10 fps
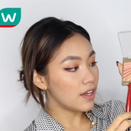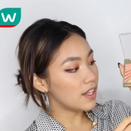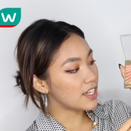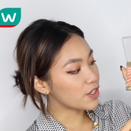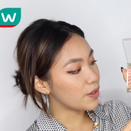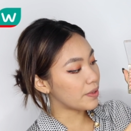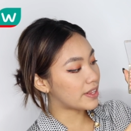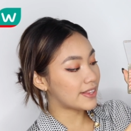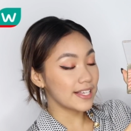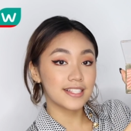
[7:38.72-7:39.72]
Let's go in
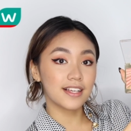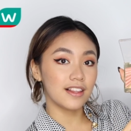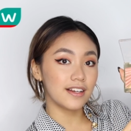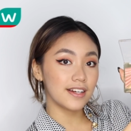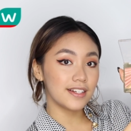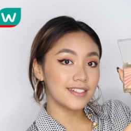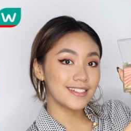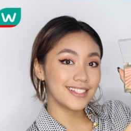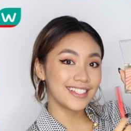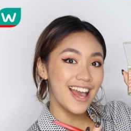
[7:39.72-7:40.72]
with this color.
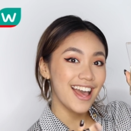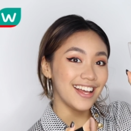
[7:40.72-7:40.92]
Yeah.